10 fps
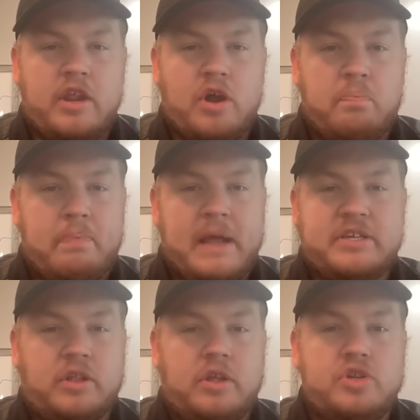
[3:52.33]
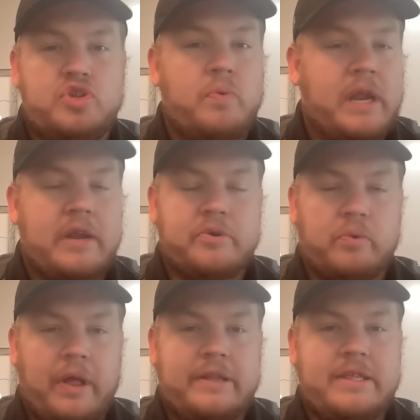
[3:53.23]
you know, basically do what Andrew
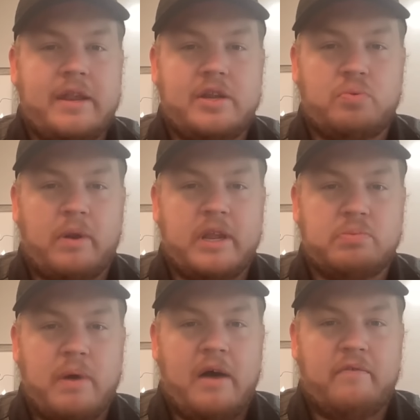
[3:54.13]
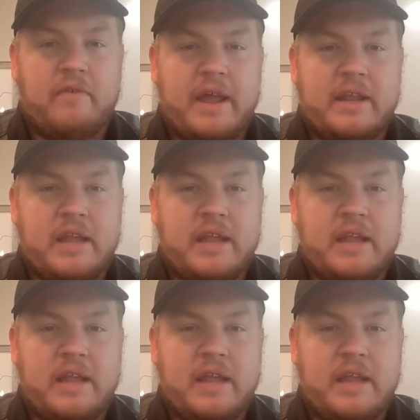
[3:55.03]
Luck did in 2012, right?